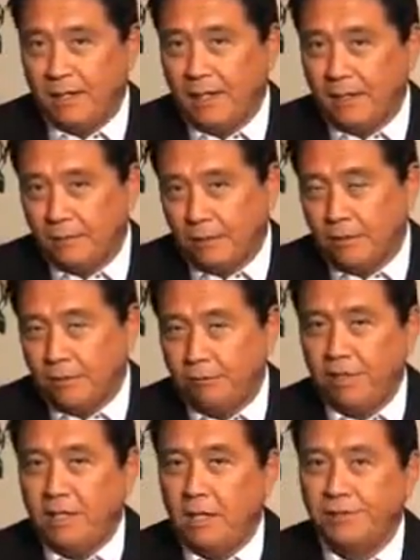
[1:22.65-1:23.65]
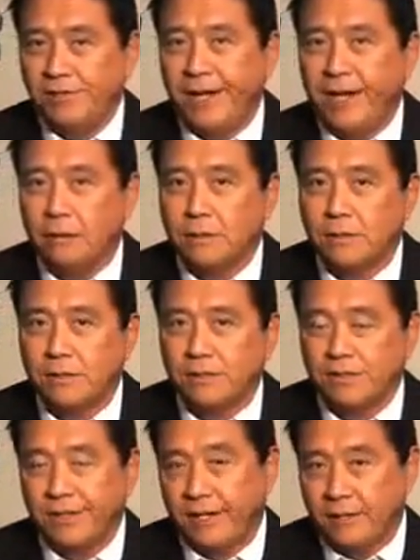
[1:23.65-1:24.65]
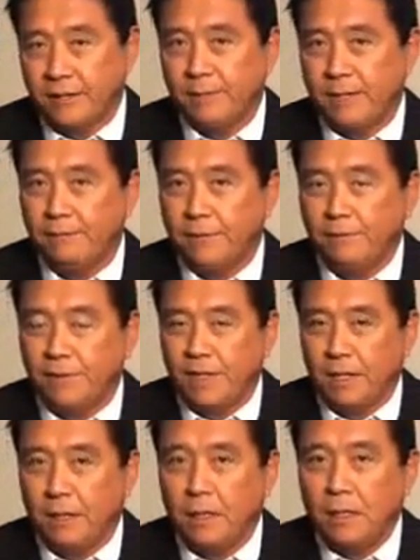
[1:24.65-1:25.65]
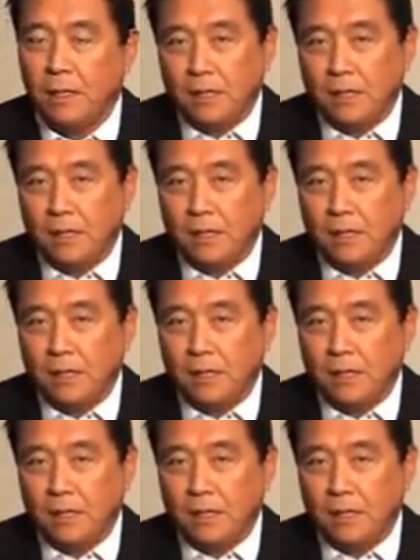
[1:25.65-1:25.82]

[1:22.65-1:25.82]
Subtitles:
at $3 an ounce. Today it's about 15.